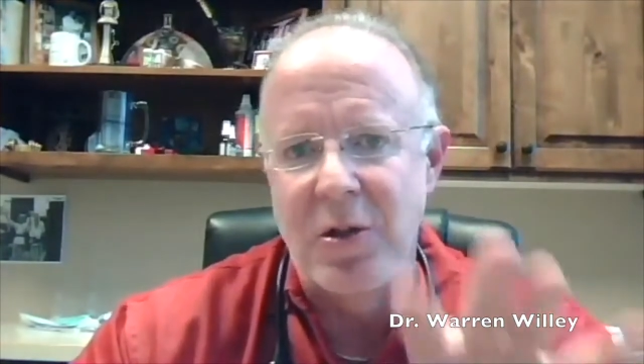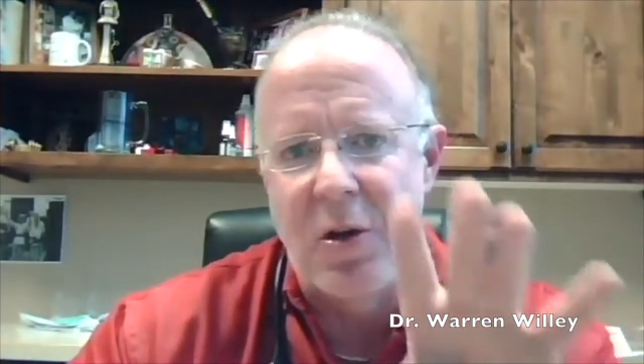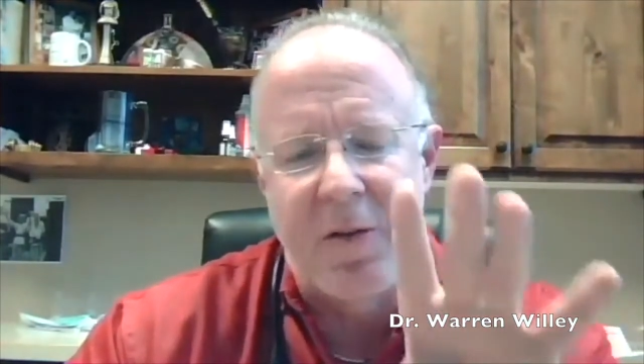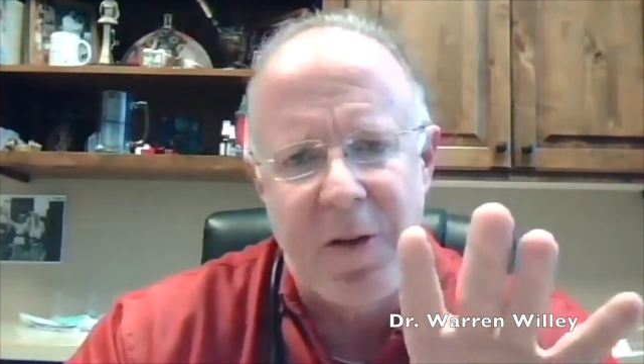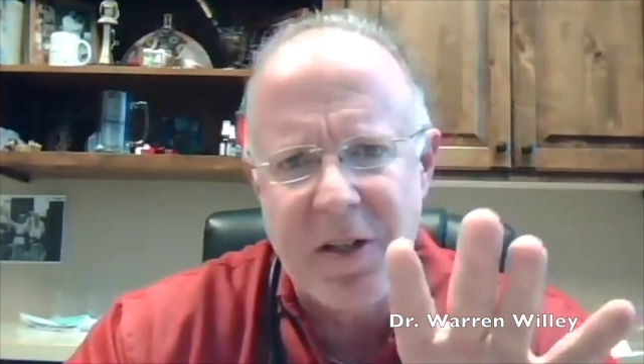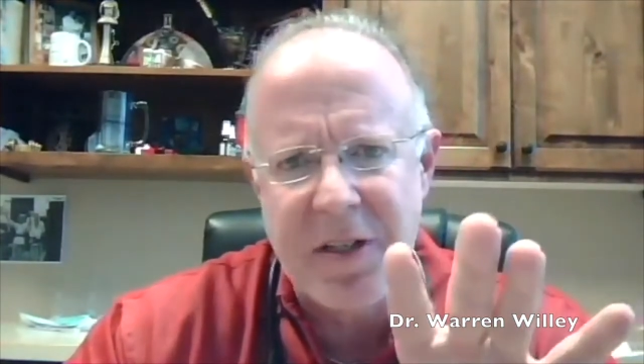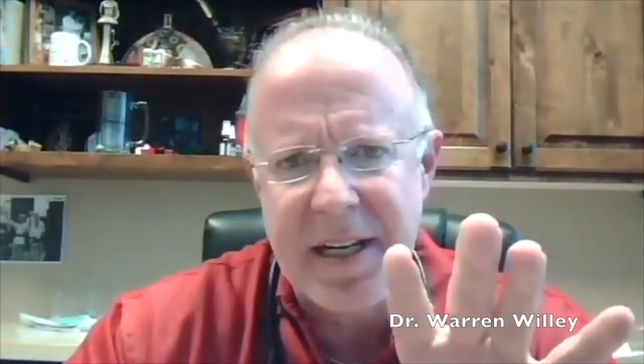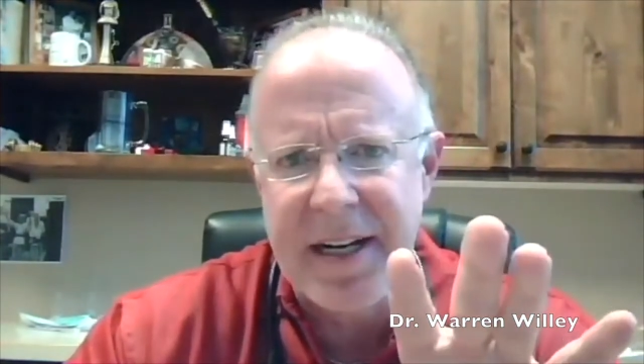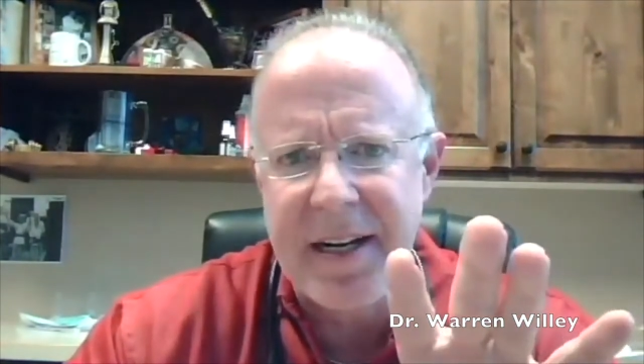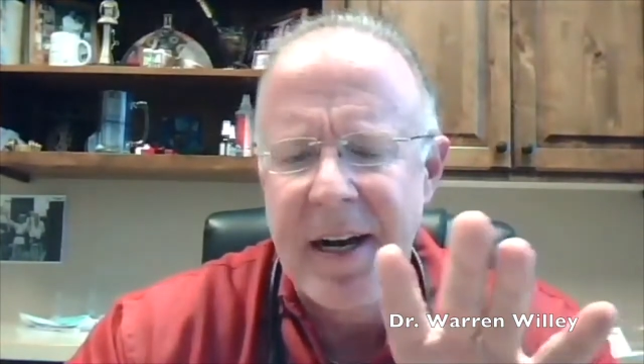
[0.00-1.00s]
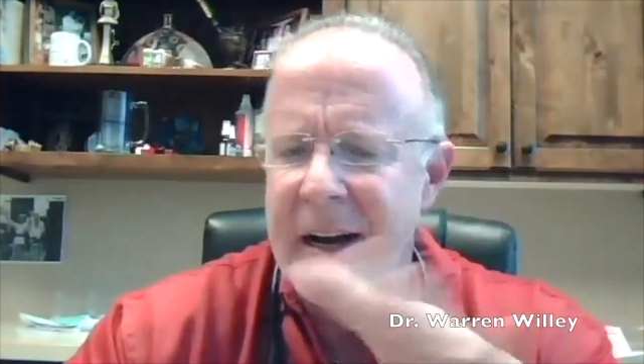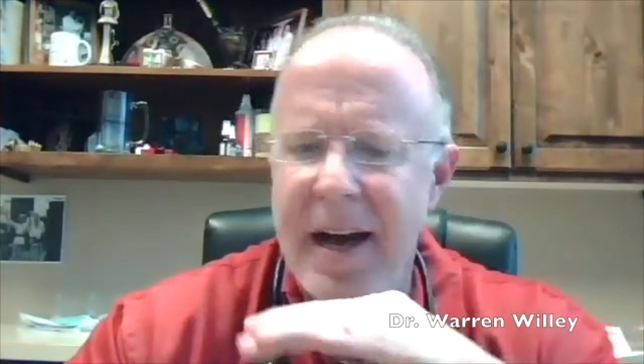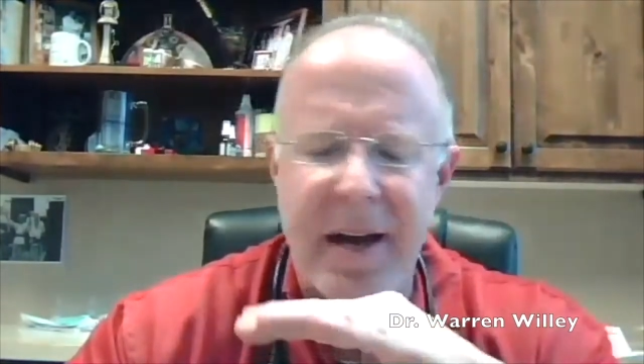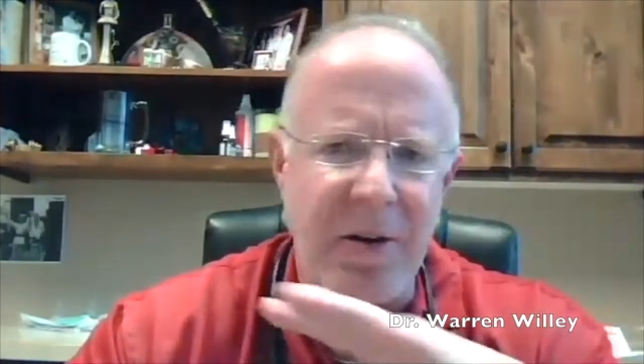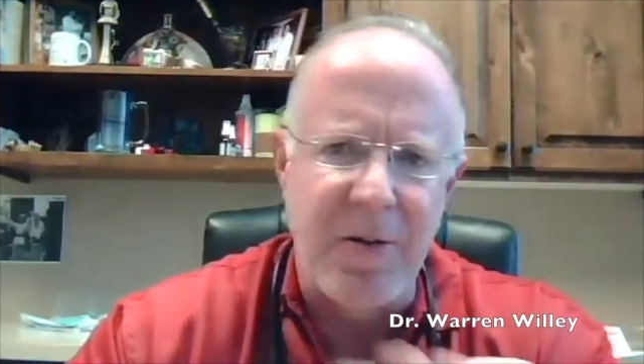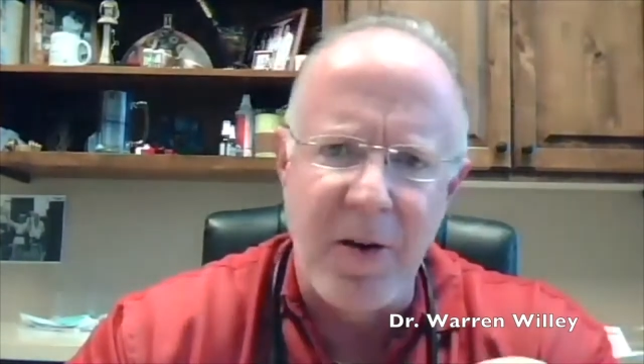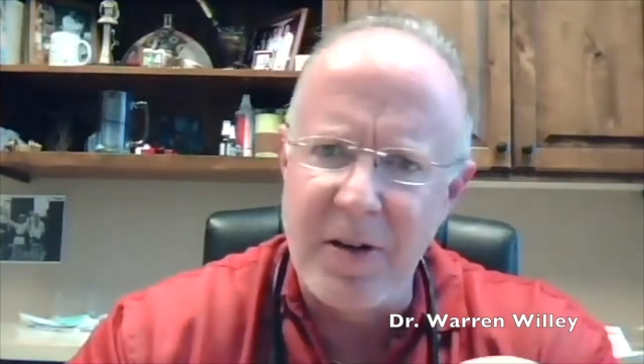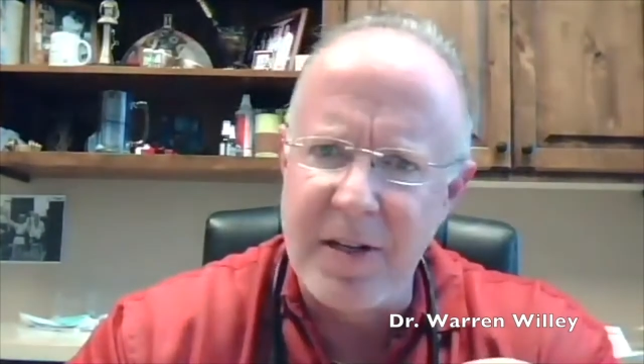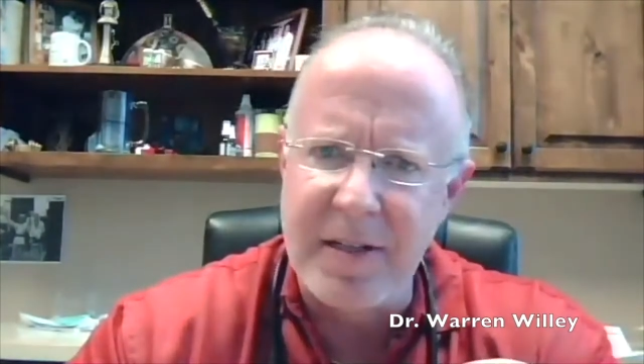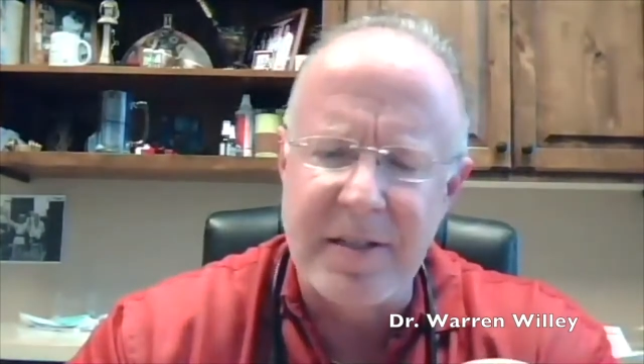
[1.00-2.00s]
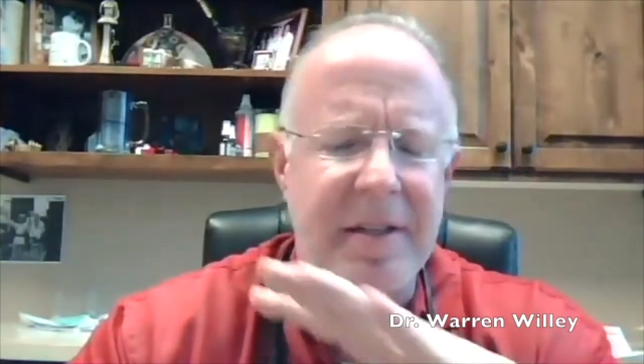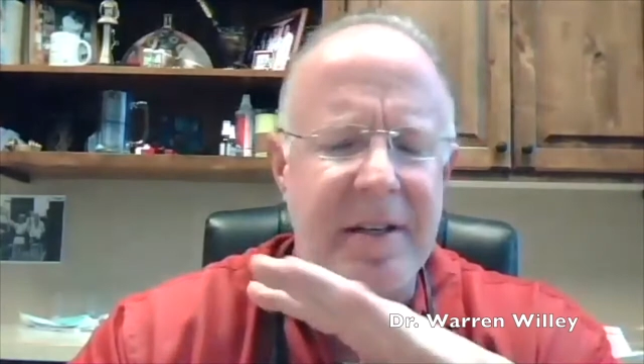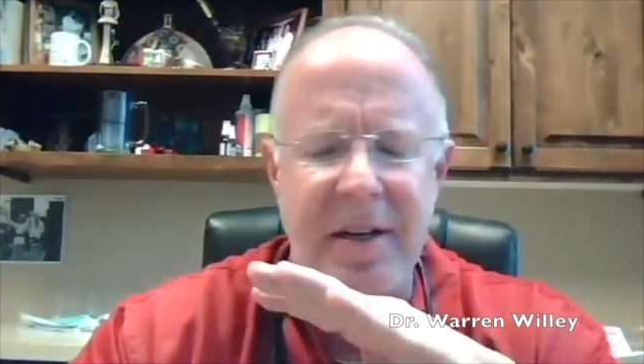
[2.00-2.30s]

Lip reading: So the first thing, and you've heard this,